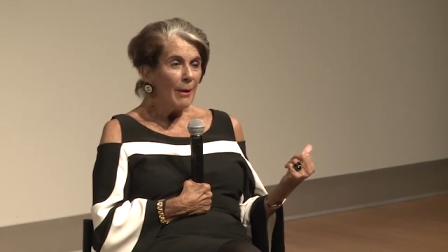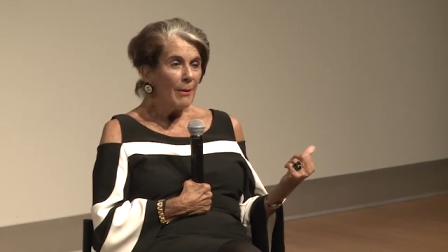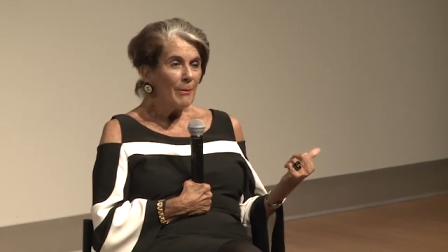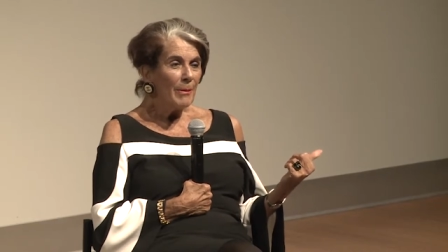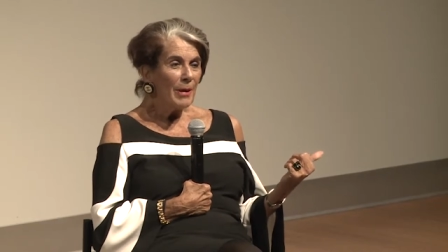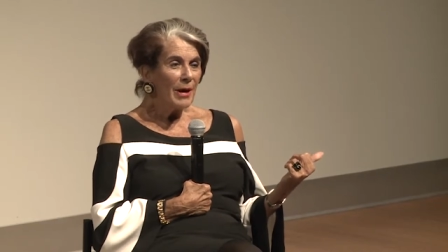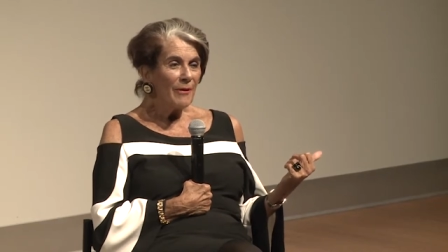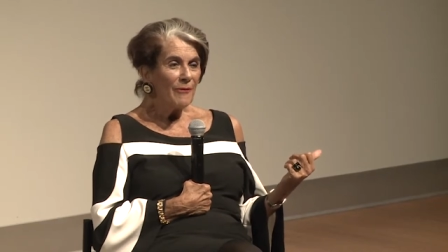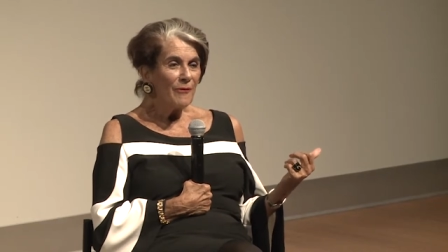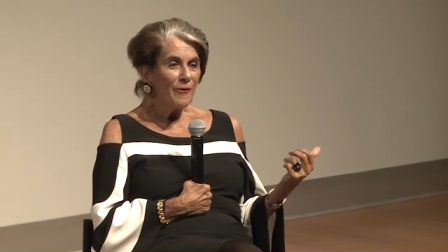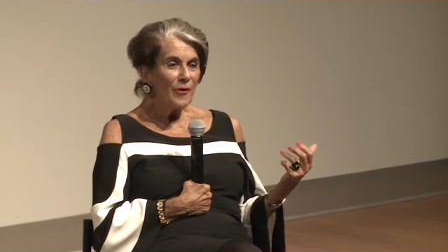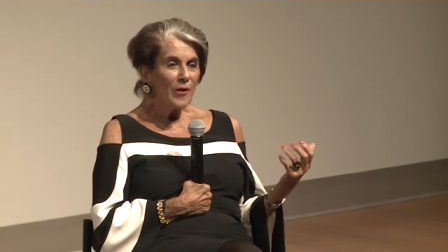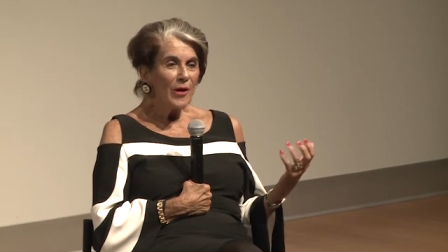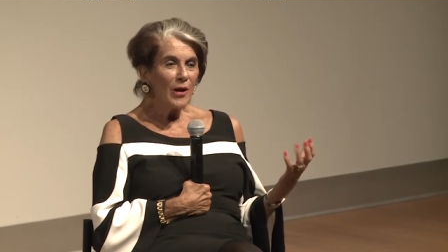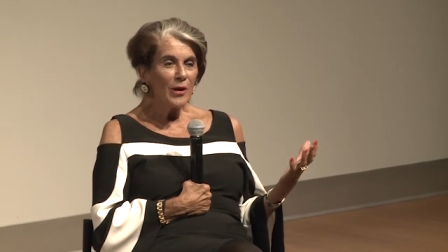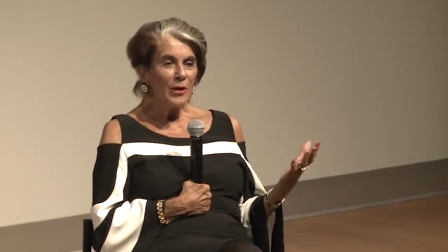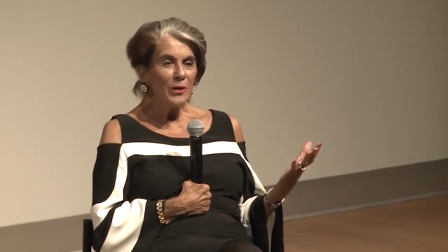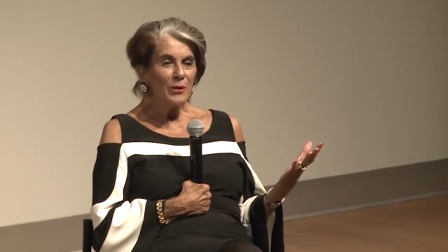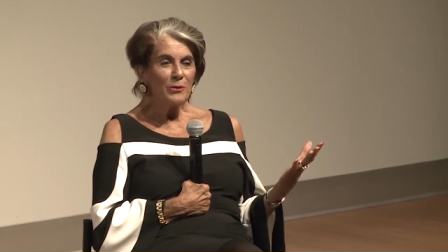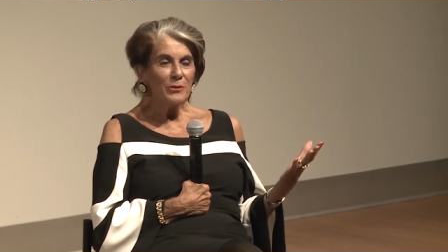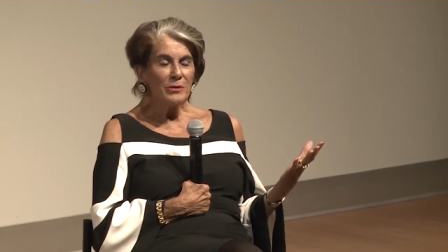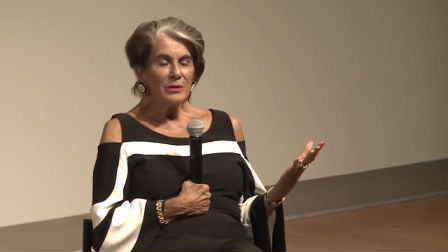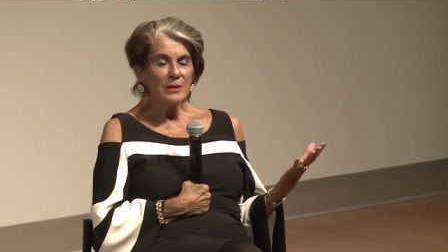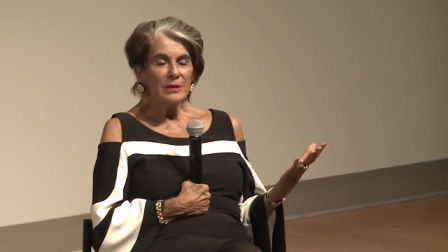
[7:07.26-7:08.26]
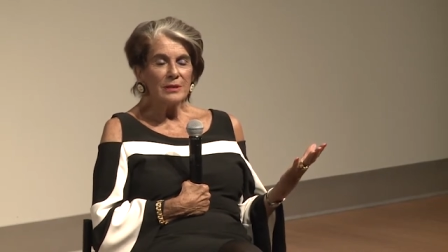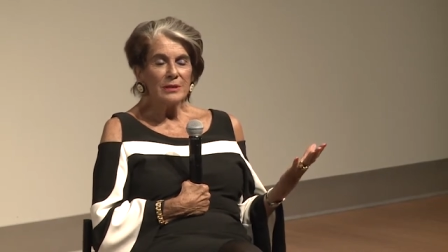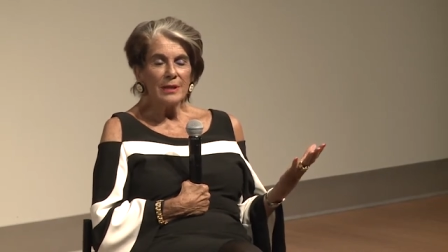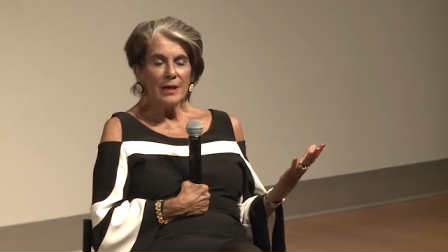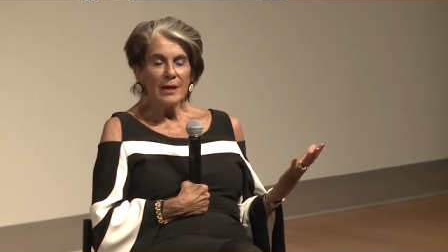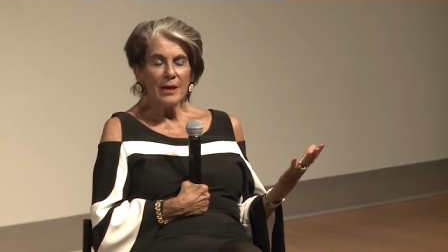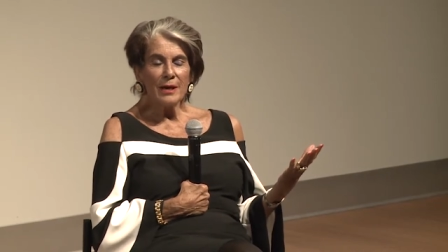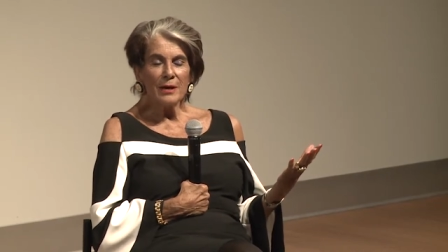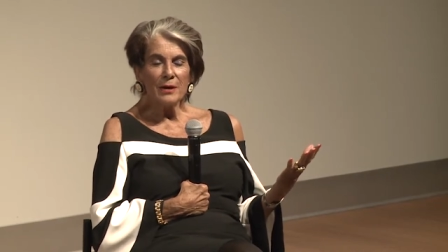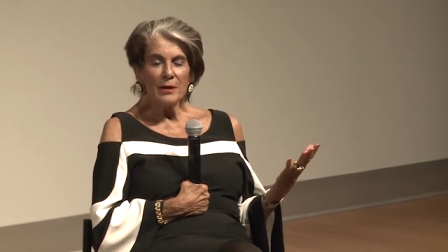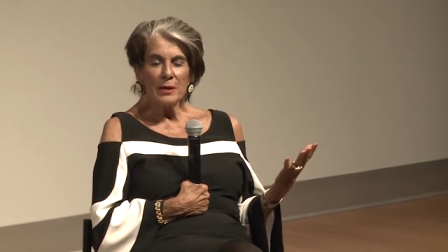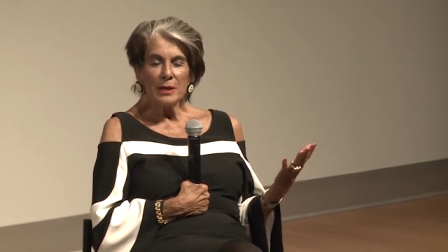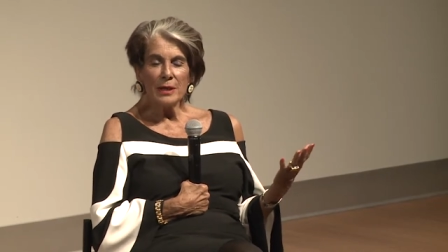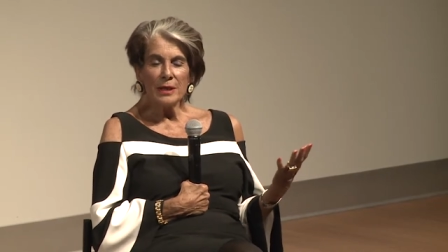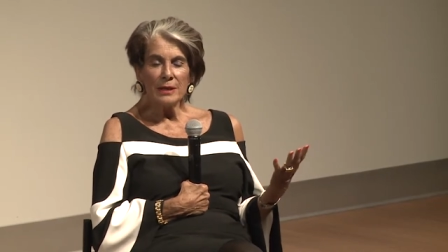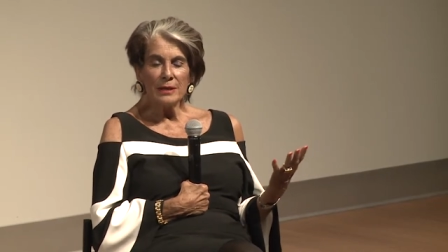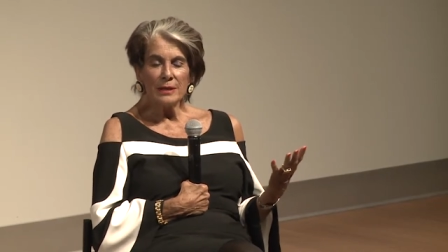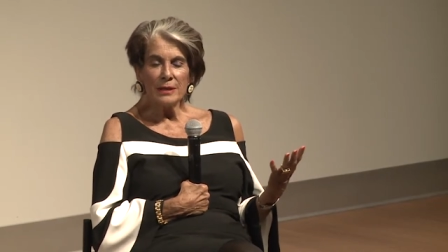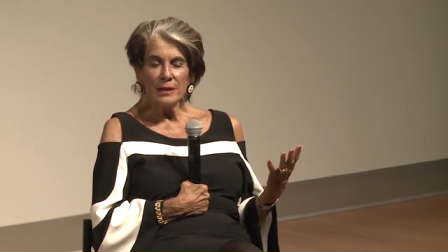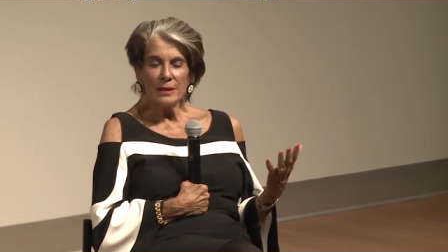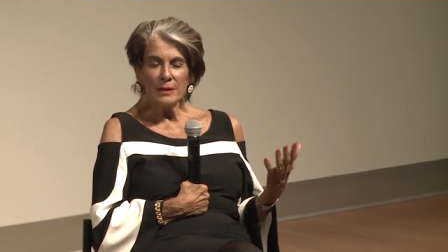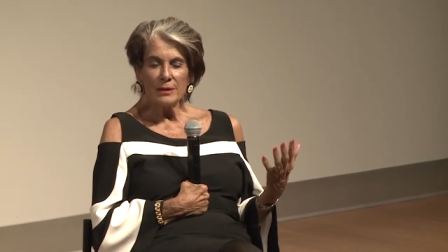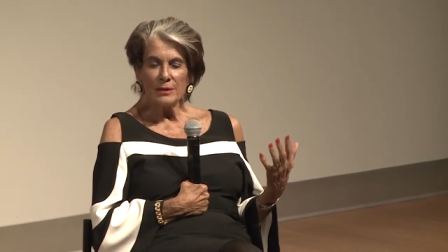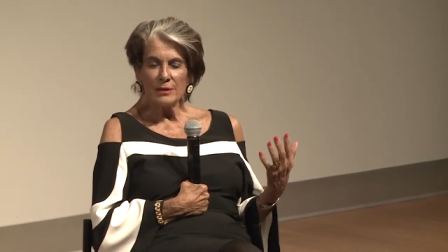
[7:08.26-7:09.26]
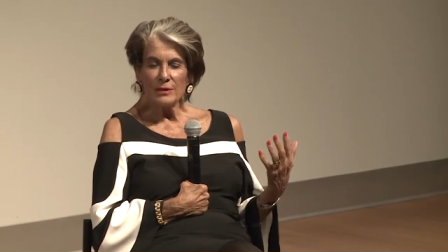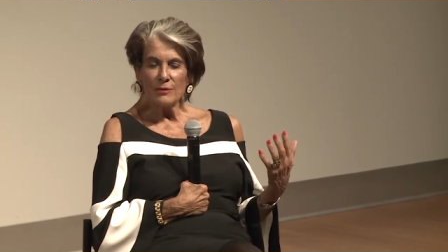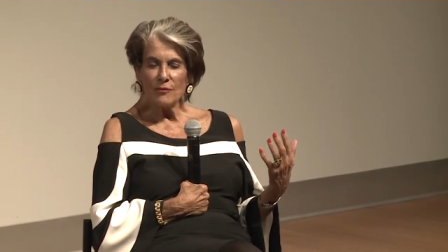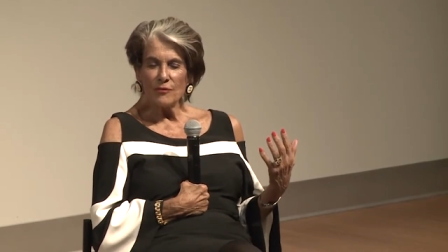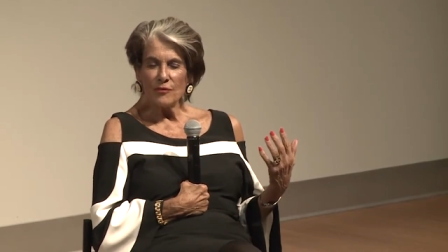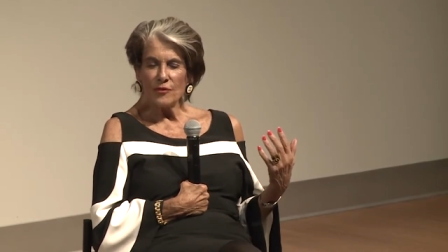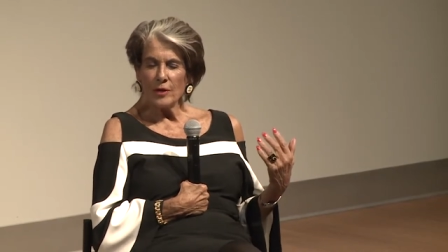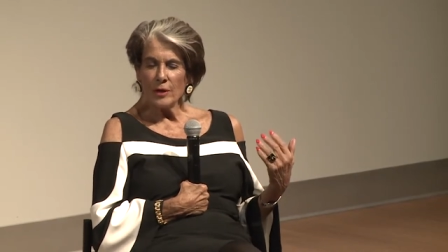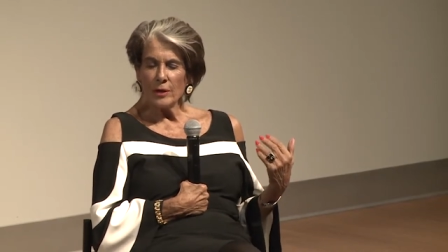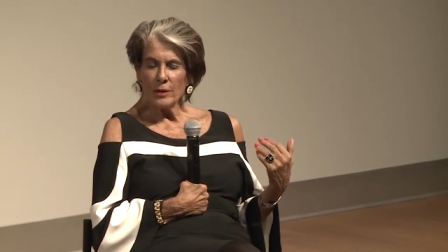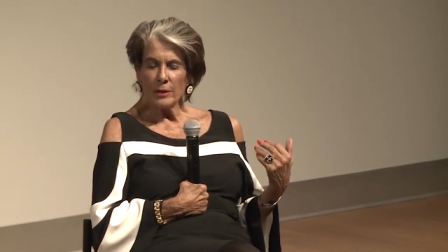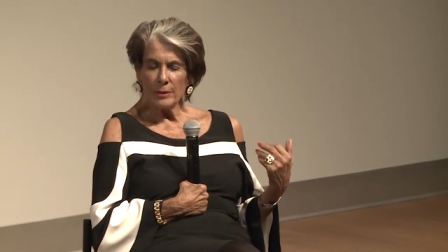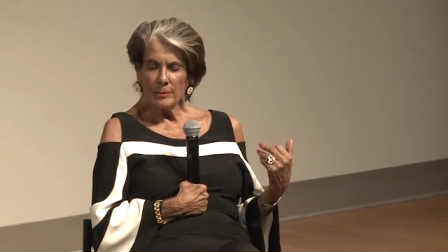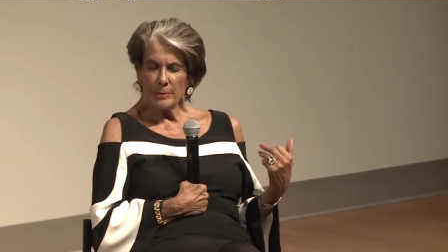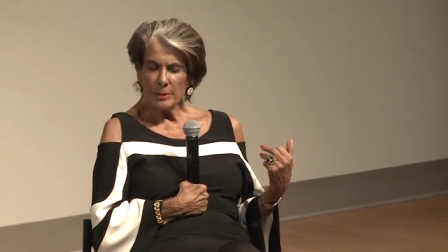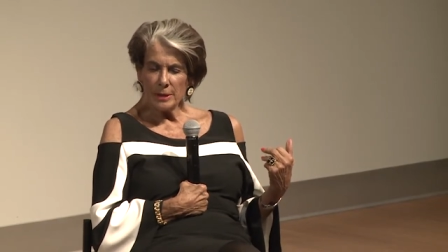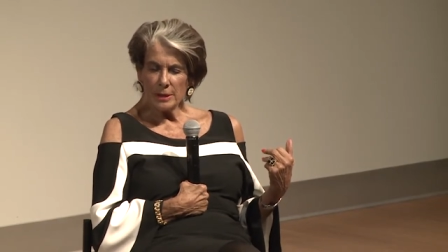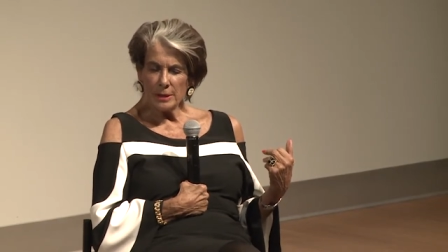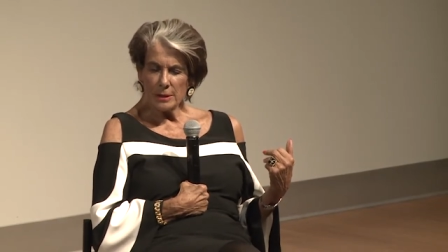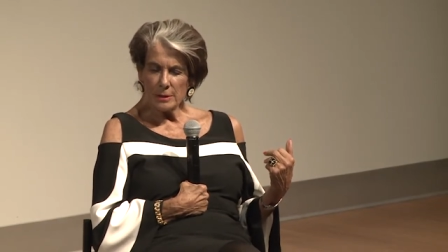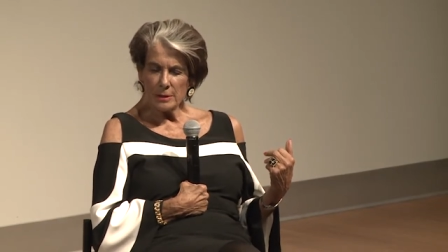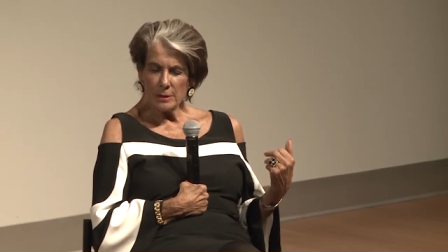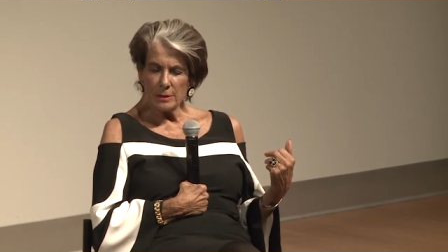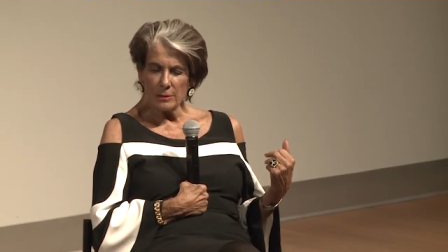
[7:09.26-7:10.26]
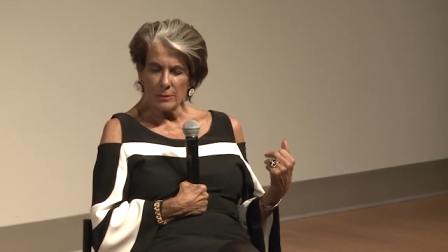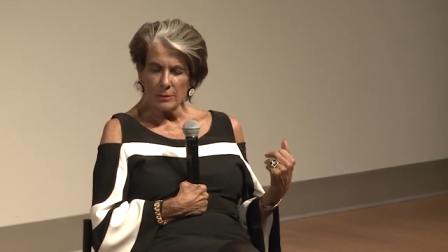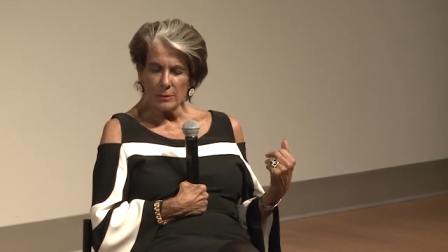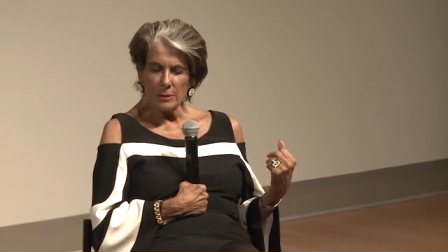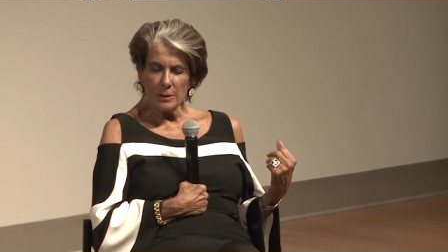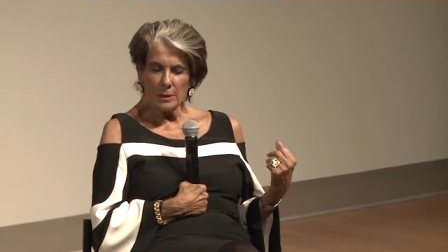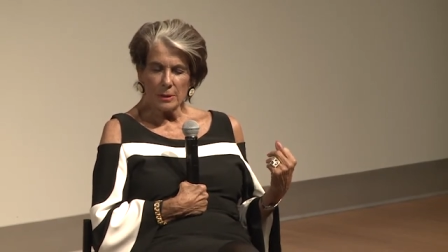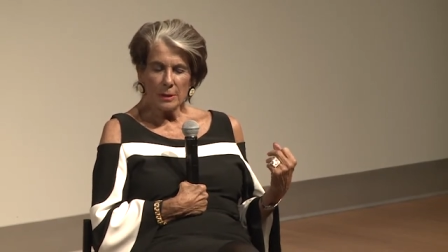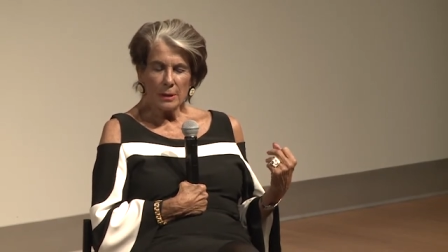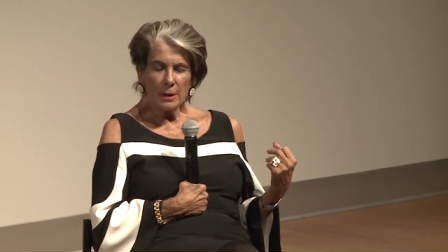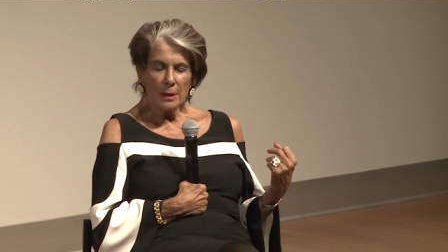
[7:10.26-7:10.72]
My father was there in his very best suit